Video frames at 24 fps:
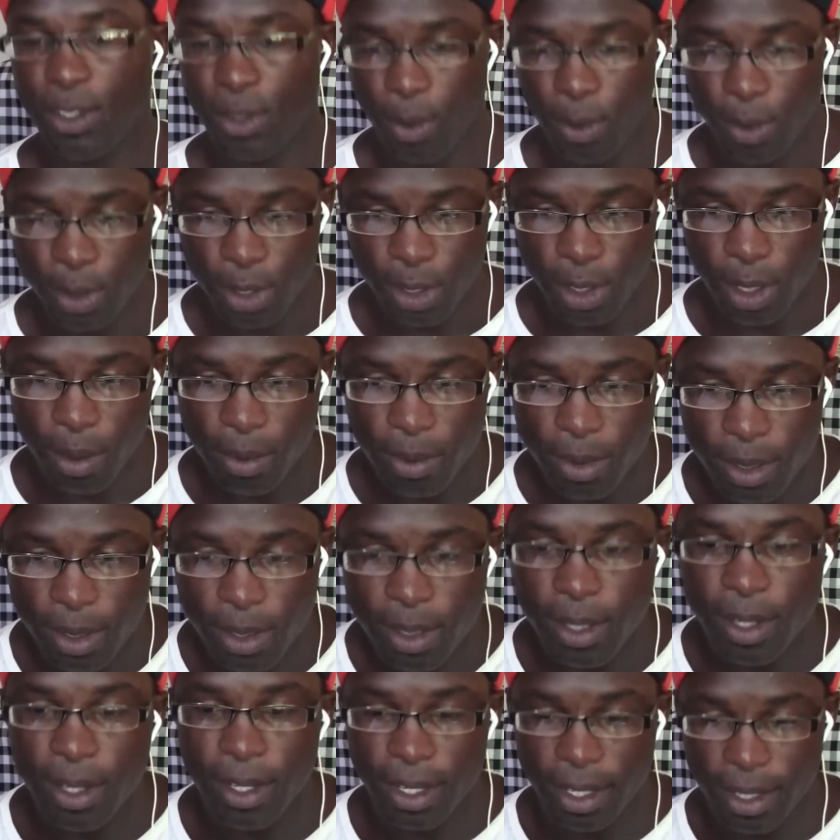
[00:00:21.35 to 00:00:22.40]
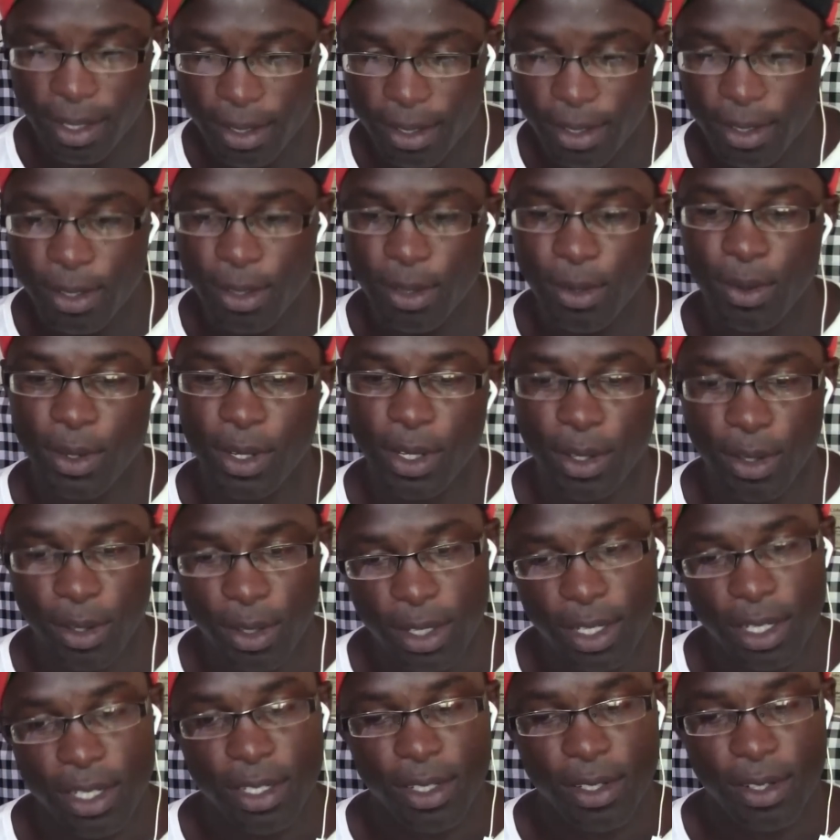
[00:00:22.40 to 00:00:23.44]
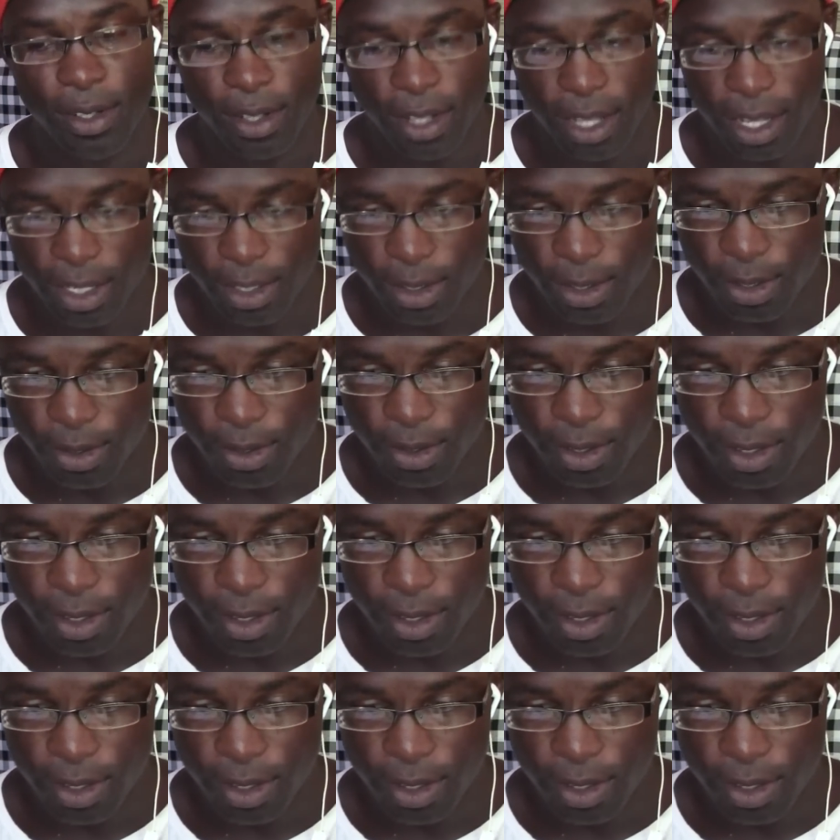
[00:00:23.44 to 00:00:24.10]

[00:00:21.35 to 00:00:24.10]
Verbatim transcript: where we stopped. Okay, so we're the going to the next.